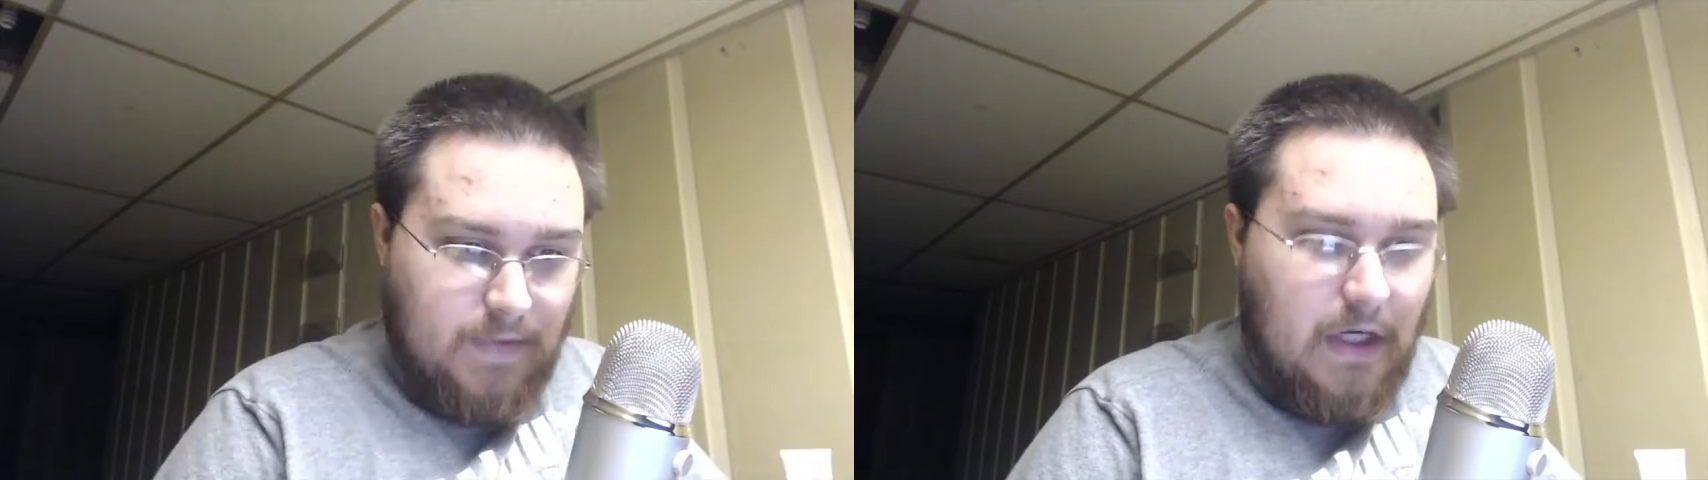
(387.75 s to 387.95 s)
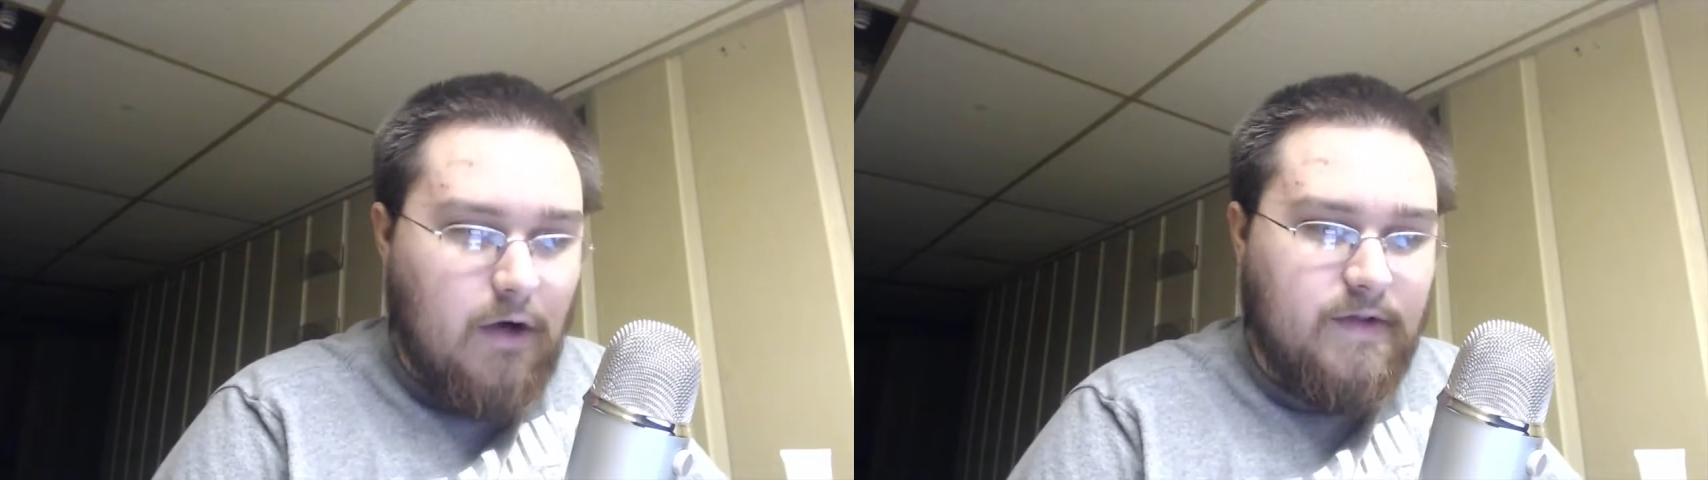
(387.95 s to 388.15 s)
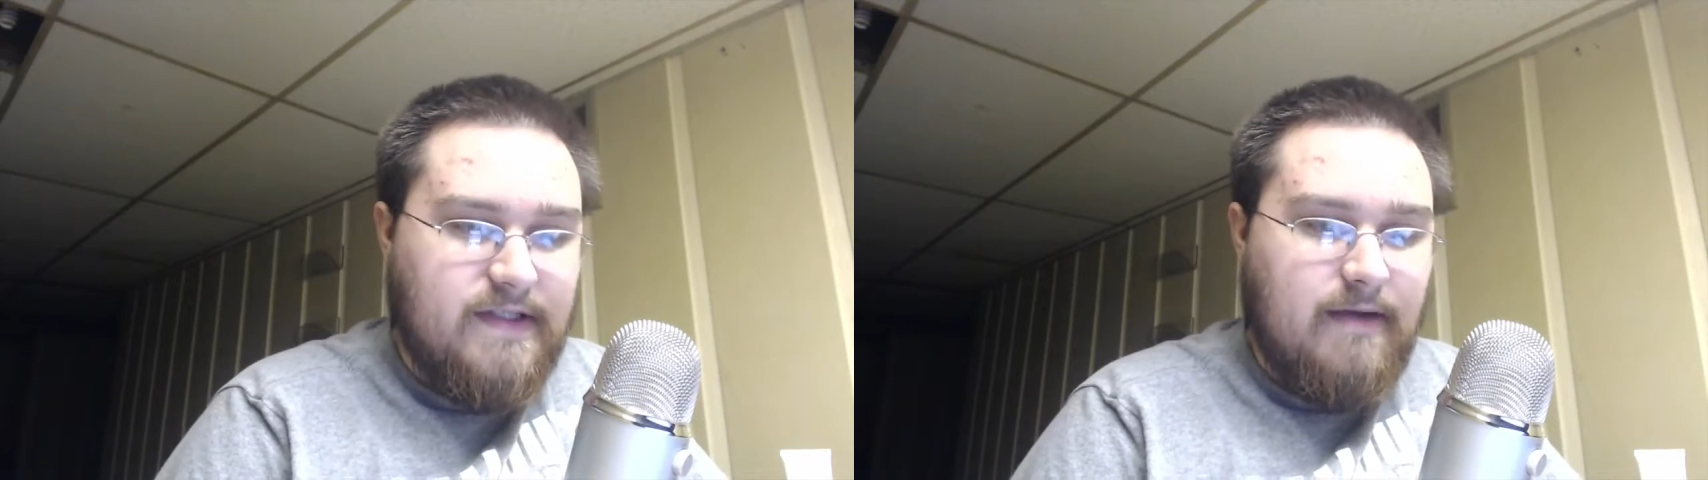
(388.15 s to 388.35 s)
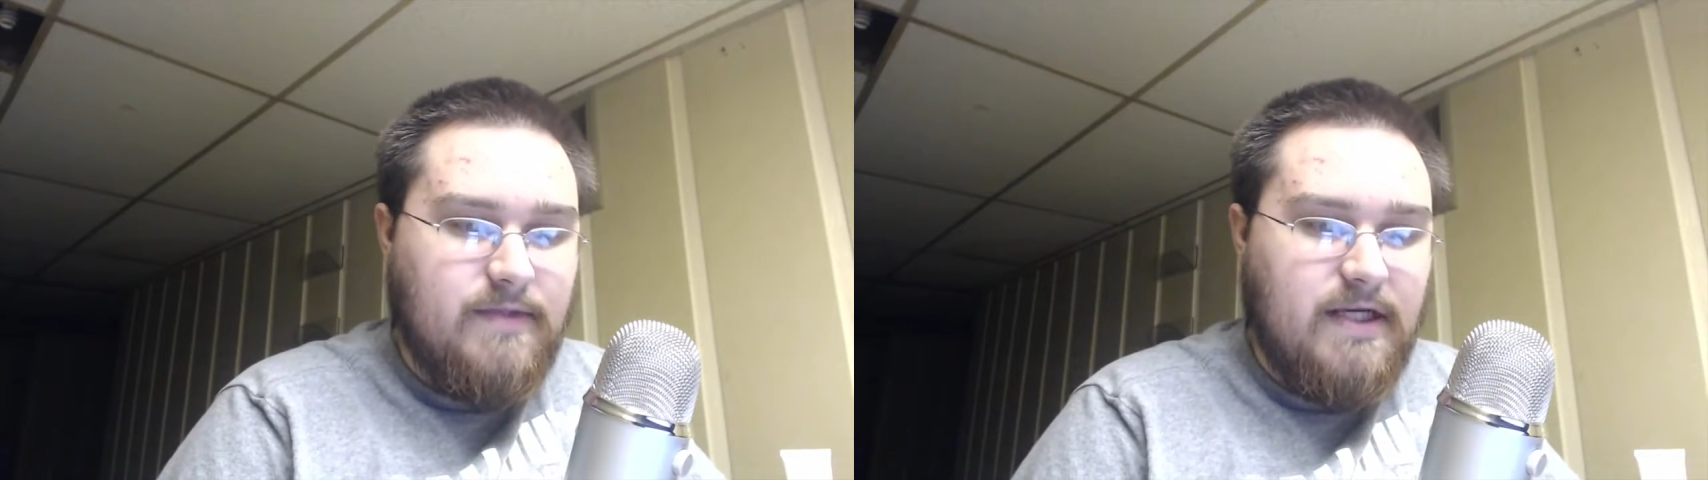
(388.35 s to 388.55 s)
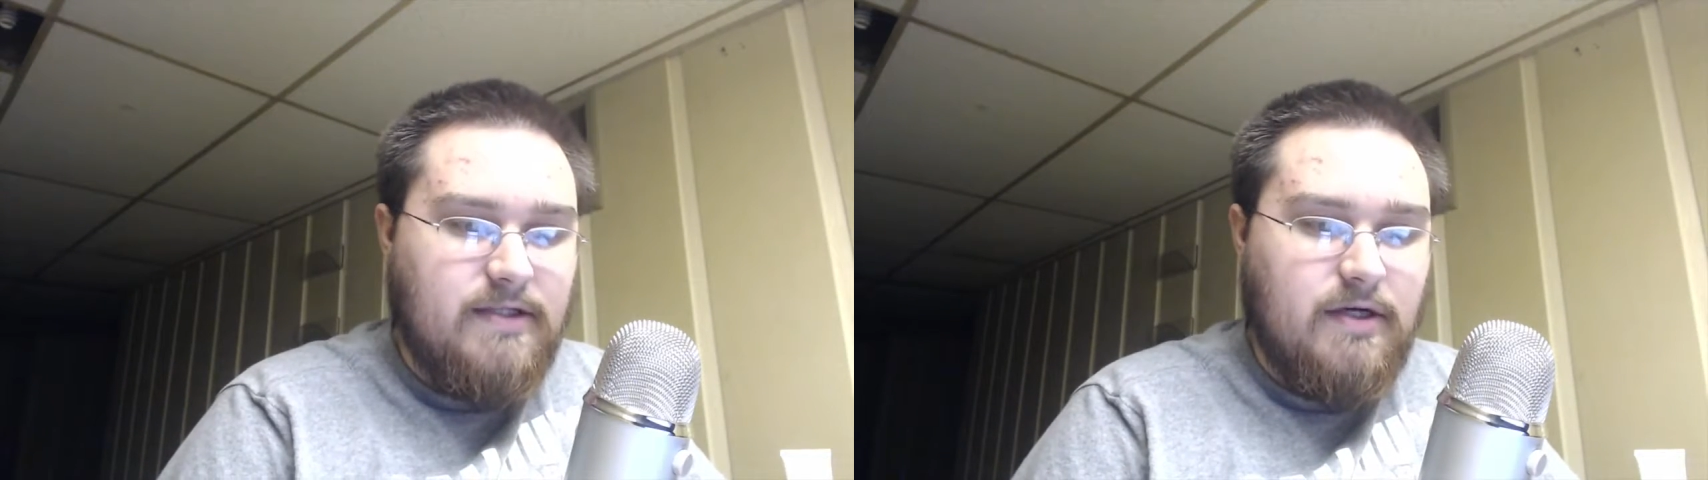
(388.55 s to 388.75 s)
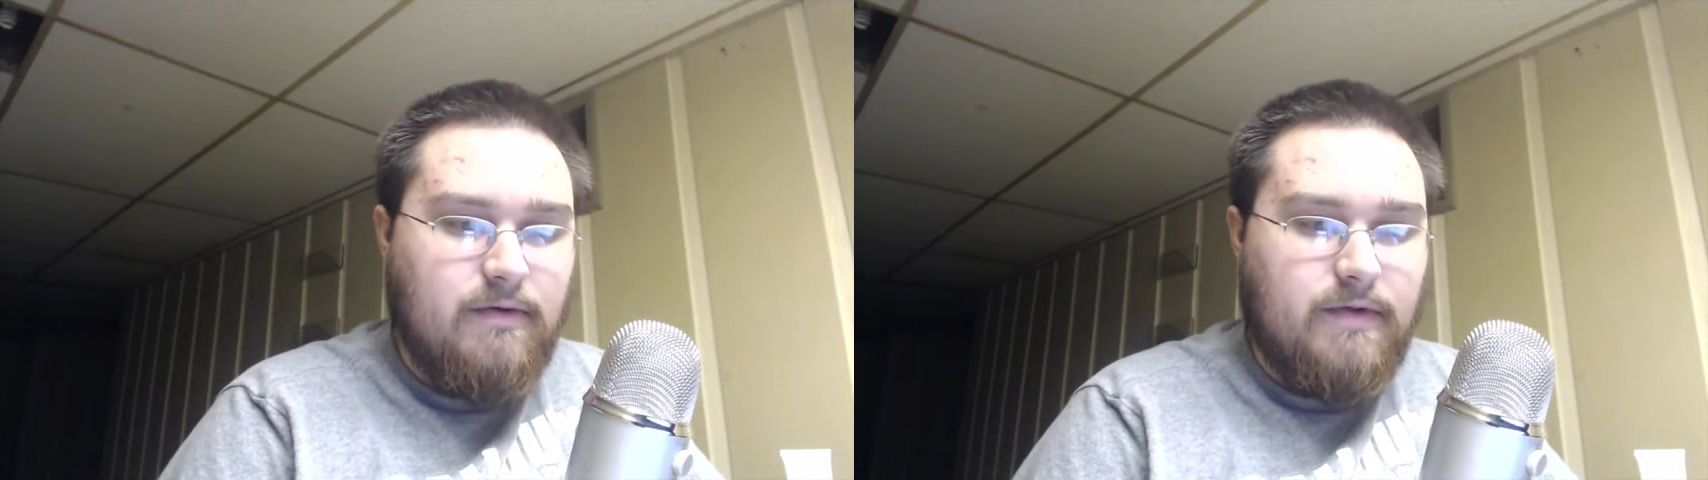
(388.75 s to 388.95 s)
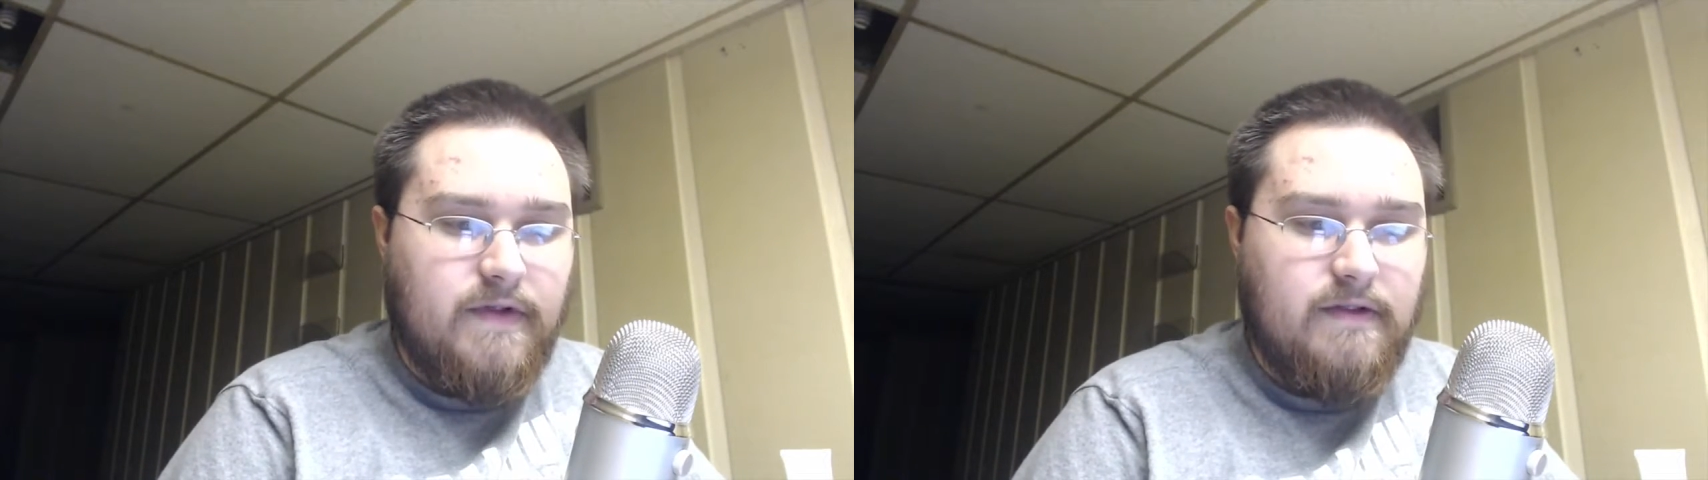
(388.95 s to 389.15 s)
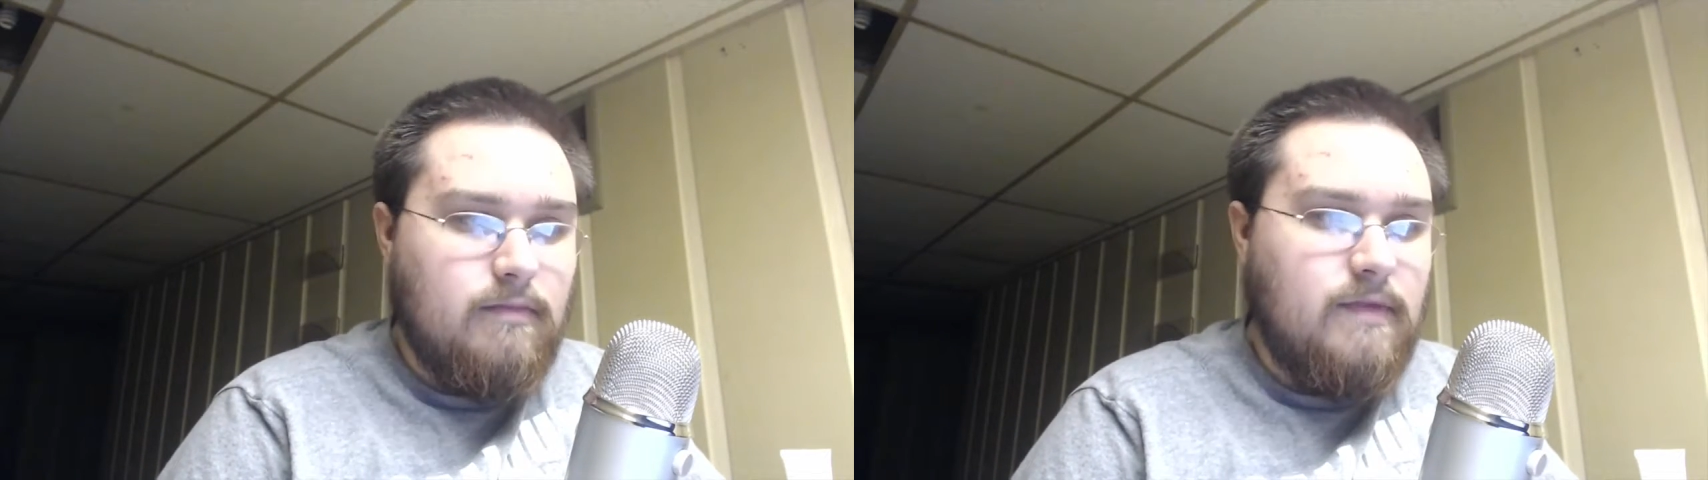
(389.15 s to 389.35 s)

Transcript: Oh, Sam J. Jones.